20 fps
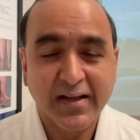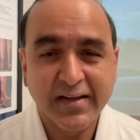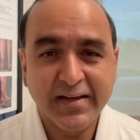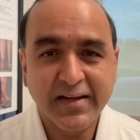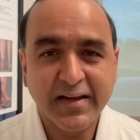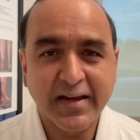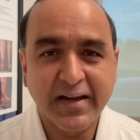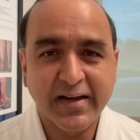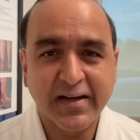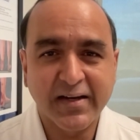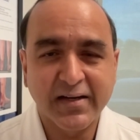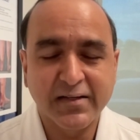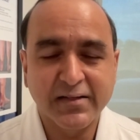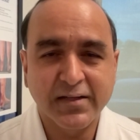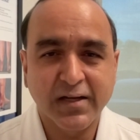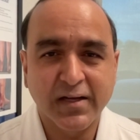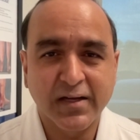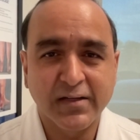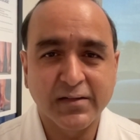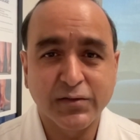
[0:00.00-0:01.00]

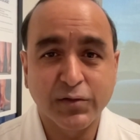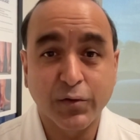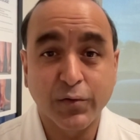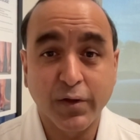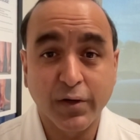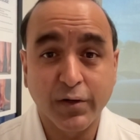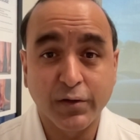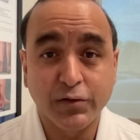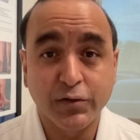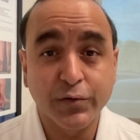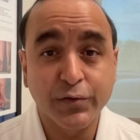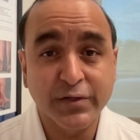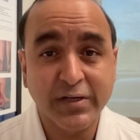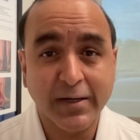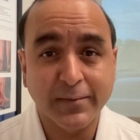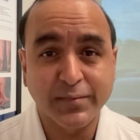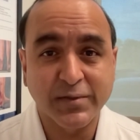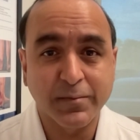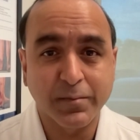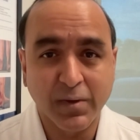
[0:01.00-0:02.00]
Yeah, so there are two
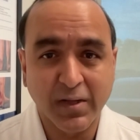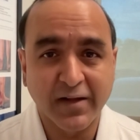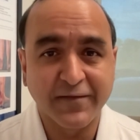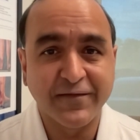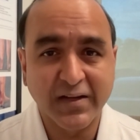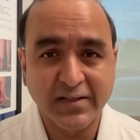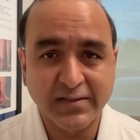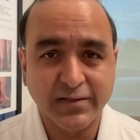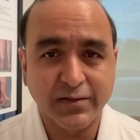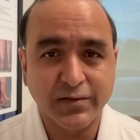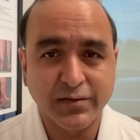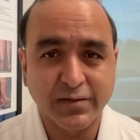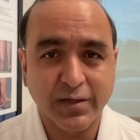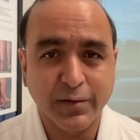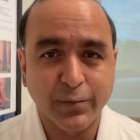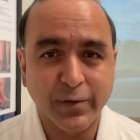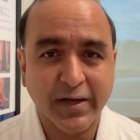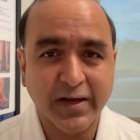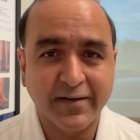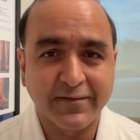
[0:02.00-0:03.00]
types of blood vessels that
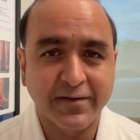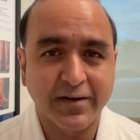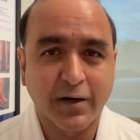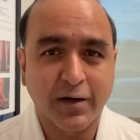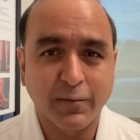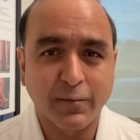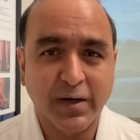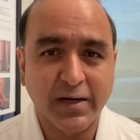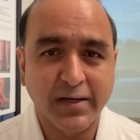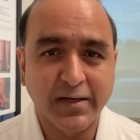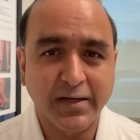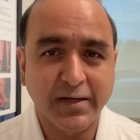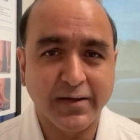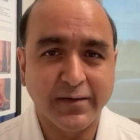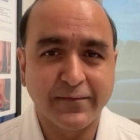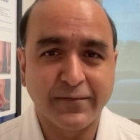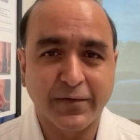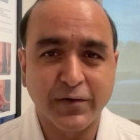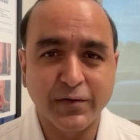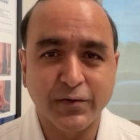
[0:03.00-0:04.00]
we have in our body.
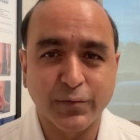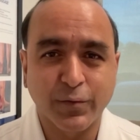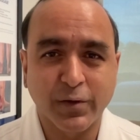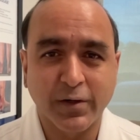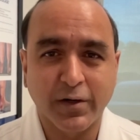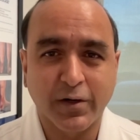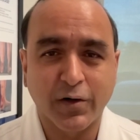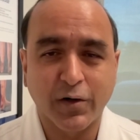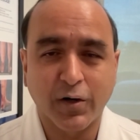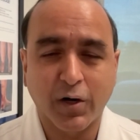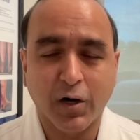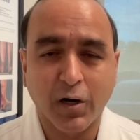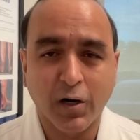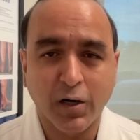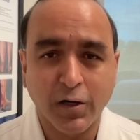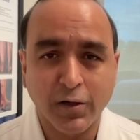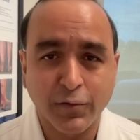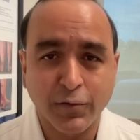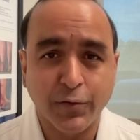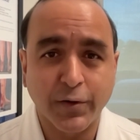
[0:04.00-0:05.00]
First one are
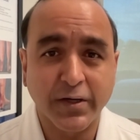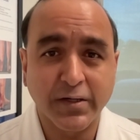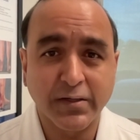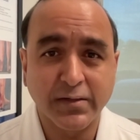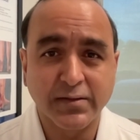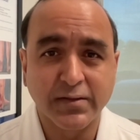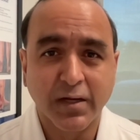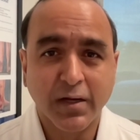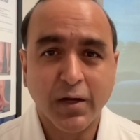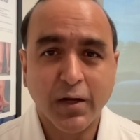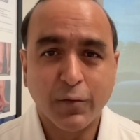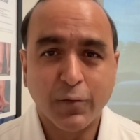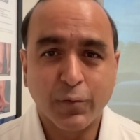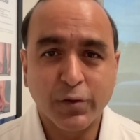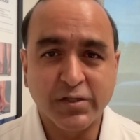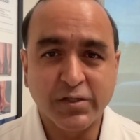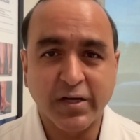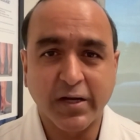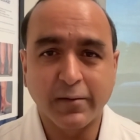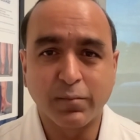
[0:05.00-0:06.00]
arteries,
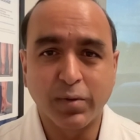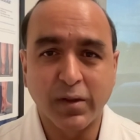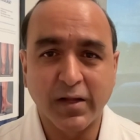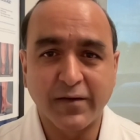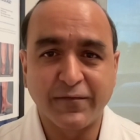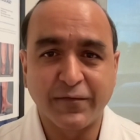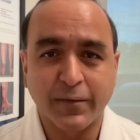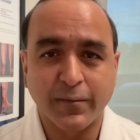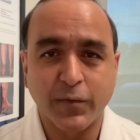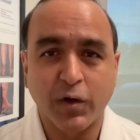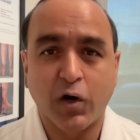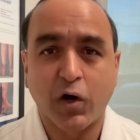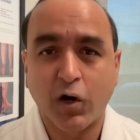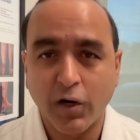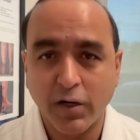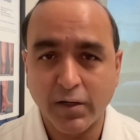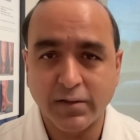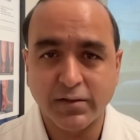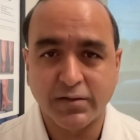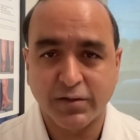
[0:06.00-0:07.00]
which take blood from the
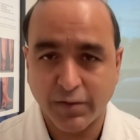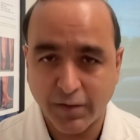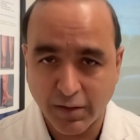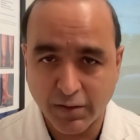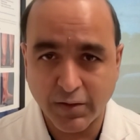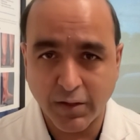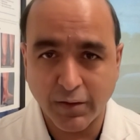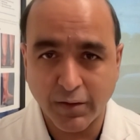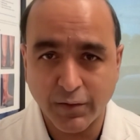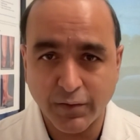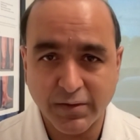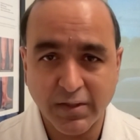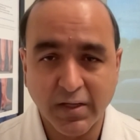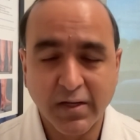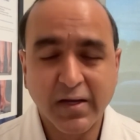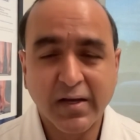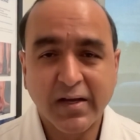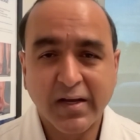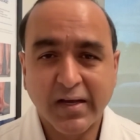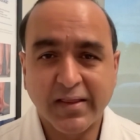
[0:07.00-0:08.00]
heart to the toes,
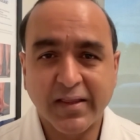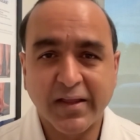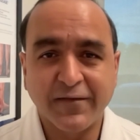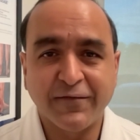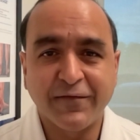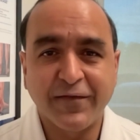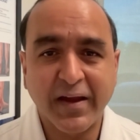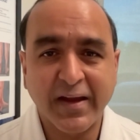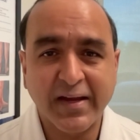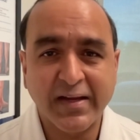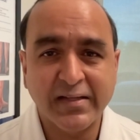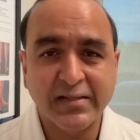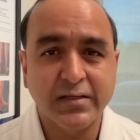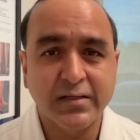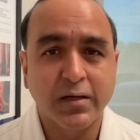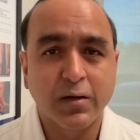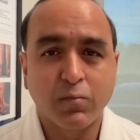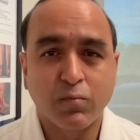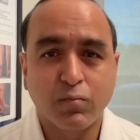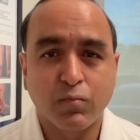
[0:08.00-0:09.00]
and then veins
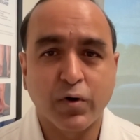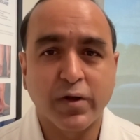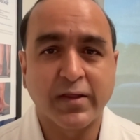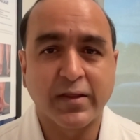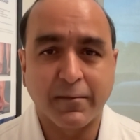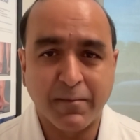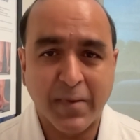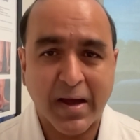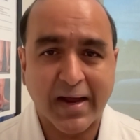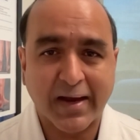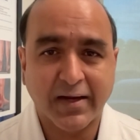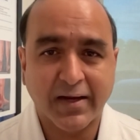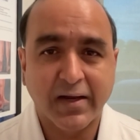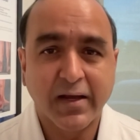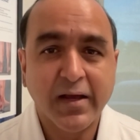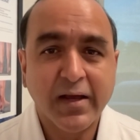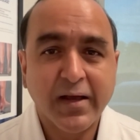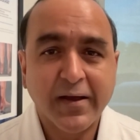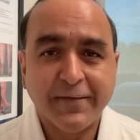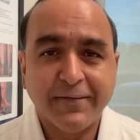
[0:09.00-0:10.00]
bring them back.
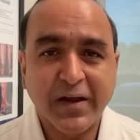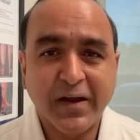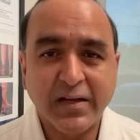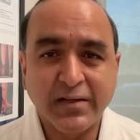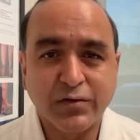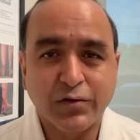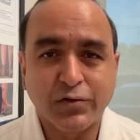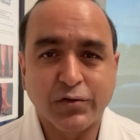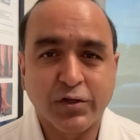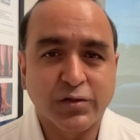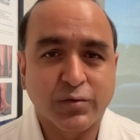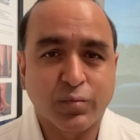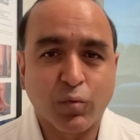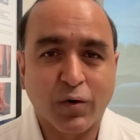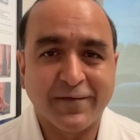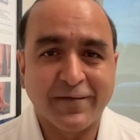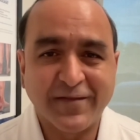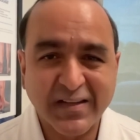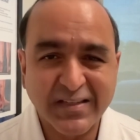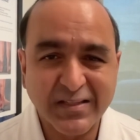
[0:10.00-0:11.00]
Veins are just
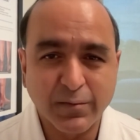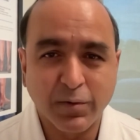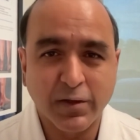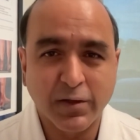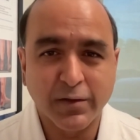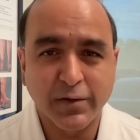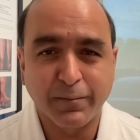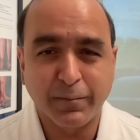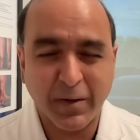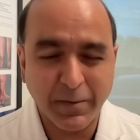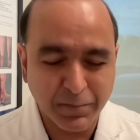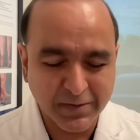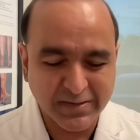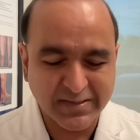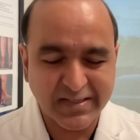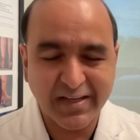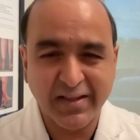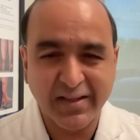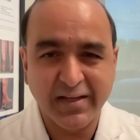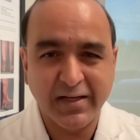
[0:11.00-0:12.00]
more visible. People
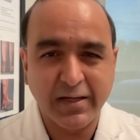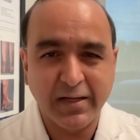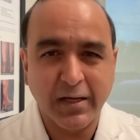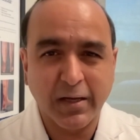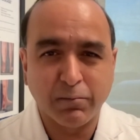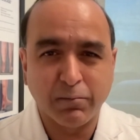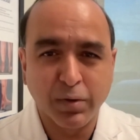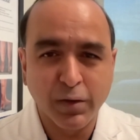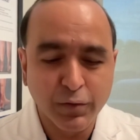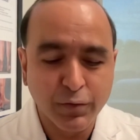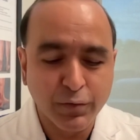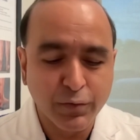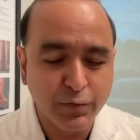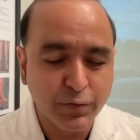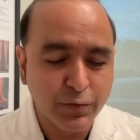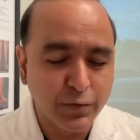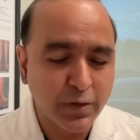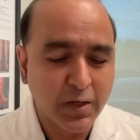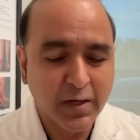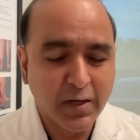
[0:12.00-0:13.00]
see the
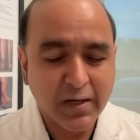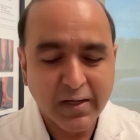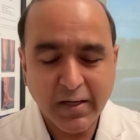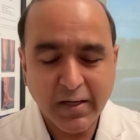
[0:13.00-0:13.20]
blue